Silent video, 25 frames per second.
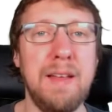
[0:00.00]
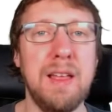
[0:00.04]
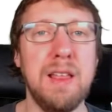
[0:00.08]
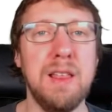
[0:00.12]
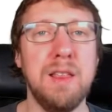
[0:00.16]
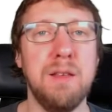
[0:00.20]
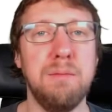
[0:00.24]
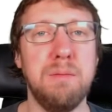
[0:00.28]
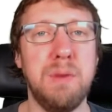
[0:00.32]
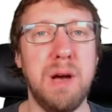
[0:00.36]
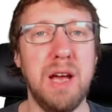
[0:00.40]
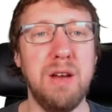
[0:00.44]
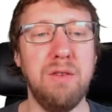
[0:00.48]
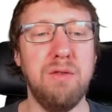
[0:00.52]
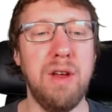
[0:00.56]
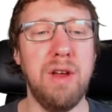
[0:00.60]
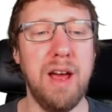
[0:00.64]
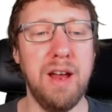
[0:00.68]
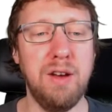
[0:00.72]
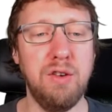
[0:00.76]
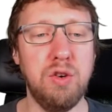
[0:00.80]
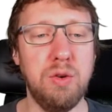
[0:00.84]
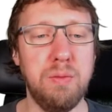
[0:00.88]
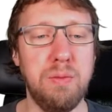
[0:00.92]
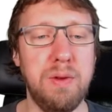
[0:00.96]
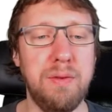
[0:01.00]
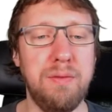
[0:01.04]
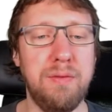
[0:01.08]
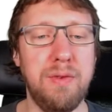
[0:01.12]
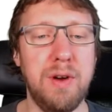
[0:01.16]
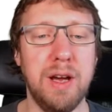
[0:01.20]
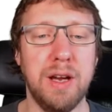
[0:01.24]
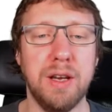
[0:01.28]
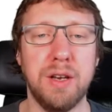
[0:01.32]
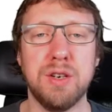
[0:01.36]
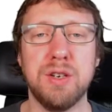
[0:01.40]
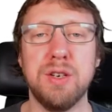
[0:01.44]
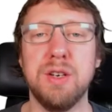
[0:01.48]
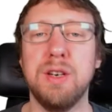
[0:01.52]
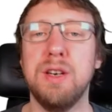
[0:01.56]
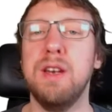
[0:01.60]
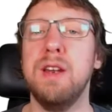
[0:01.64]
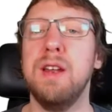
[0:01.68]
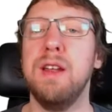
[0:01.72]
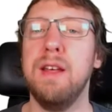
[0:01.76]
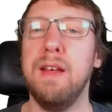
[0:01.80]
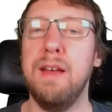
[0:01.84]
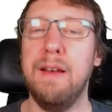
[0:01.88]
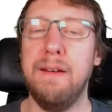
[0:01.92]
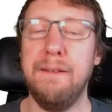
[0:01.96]
Binary entropy function
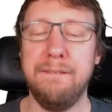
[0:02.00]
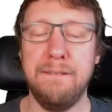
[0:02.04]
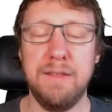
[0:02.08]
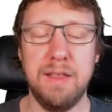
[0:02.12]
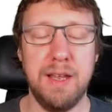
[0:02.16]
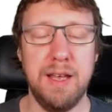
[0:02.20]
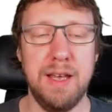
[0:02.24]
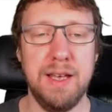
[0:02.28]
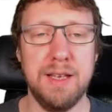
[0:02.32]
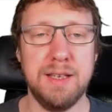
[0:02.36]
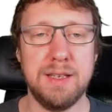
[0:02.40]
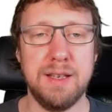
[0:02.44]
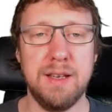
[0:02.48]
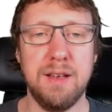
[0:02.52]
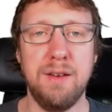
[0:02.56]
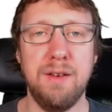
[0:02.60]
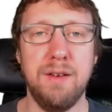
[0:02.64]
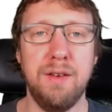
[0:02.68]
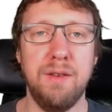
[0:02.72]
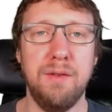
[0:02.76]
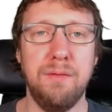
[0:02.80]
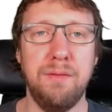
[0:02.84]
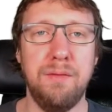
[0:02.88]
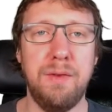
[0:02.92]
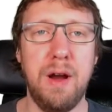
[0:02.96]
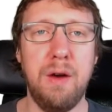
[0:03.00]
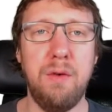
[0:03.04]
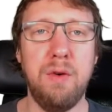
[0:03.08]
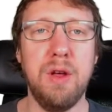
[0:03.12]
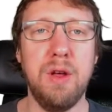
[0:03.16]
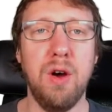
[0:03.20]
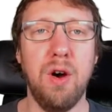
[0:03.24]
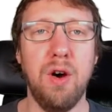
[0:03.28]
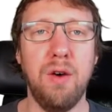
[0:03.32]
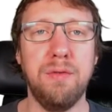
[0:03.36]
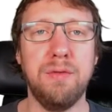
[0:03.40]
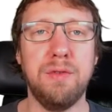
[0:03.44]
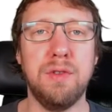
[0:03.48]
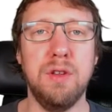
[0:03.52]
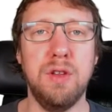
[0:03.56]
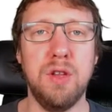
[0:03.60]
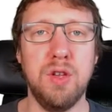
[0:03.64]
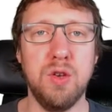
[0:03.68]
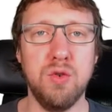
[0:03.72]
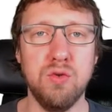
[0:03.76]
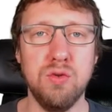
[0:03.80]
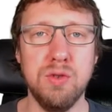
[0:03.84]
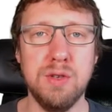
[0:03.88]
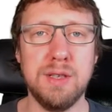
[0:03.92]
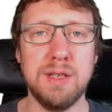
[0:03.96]
is very often
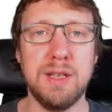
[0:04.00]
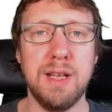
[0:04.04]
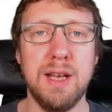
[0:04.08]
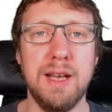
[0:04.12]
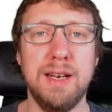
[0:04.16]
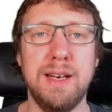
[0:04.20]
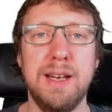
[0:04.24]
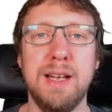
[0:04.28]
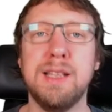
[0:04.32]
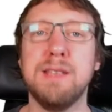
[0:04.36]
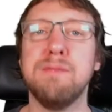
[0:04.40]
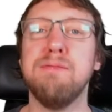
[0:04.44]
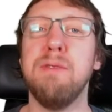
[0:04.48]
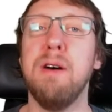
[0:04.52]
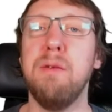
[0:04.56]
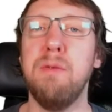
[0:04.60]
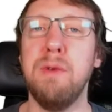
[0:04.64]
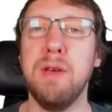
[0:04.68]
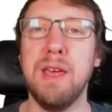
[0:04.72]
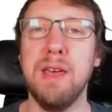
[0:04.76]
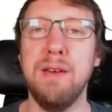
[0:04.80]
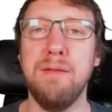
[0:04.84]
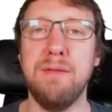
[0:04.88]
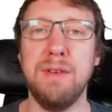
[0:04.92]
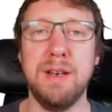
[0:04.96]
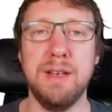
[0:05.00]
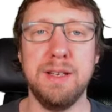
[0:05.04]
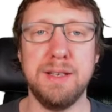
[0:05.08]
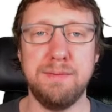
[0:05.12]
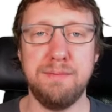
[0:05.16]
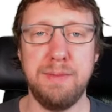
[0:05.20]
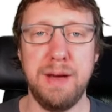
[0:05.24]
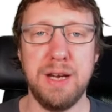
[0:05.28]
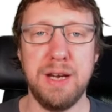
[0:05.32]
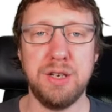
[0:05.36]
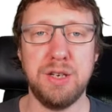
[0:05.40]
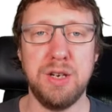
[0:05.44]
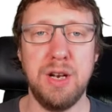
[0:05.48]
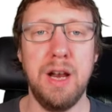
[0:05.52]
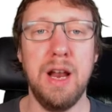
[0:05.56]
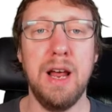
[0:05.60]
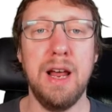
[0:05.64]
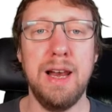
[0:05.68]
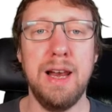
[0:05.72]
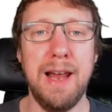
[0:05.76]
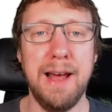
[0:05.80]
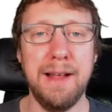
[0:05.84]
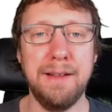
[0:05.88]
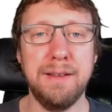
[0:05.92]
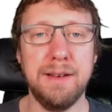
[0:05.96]
used. That's why we give it a special
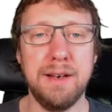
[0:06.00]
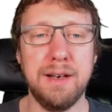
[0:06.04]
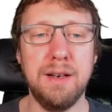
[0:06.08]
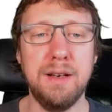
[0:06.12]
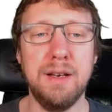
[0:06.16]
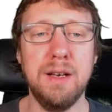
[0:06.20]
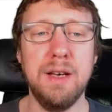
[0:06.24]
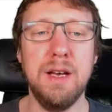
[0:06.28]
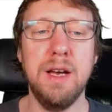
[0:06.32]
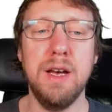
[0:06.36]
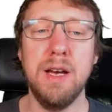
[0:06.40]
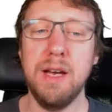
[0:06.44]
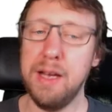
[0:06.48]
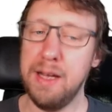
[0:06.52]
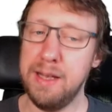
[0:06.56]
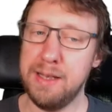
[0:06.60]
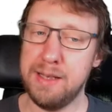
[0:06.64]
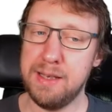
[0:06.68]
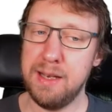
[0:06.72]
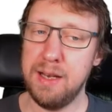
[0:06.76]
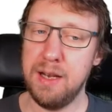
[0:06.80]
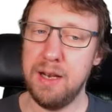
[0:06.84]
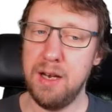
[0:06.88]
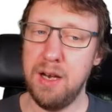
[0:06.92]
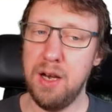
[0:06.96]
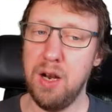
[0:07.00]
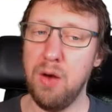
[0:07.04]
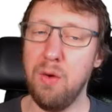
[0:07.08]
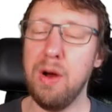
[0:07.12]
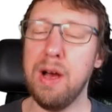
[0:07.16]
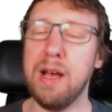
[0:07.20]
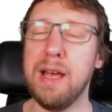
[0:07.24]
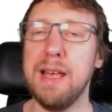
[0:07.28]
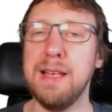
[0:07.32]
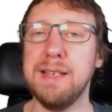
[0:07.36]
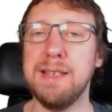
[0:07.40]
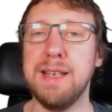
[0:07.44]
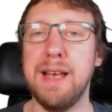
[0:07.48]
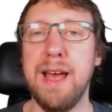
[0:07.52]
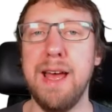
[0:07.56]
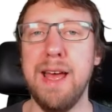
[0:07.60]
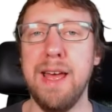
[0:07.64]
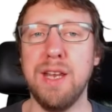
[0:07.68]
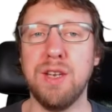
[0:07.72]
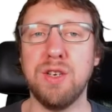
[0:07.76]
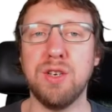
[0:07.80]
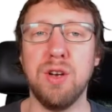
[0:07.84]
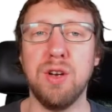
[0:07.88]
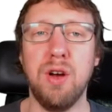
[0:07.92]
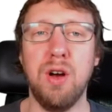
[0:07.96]
letter. It's lowercase
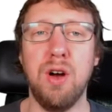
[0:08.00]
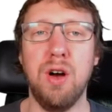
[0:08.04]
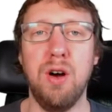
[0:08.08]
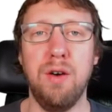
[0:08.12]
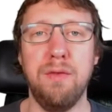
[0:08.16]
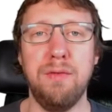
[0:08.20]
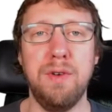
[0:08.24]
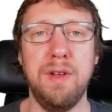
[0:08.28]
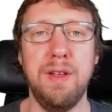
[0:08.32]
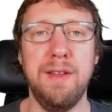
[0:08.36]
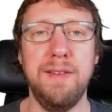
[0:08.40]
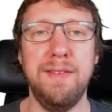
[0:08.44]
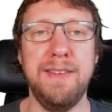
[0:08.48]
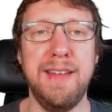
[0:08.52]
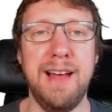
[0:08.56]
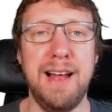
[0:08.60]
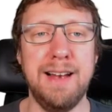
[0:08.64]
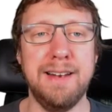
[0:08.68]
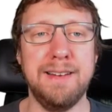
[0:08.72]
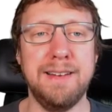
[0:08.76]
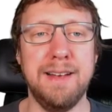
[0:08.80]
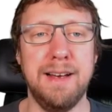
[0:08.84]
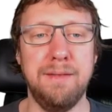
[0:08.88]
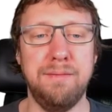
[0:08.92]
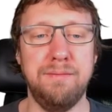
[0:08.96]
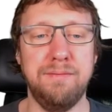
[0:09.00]
h of delta.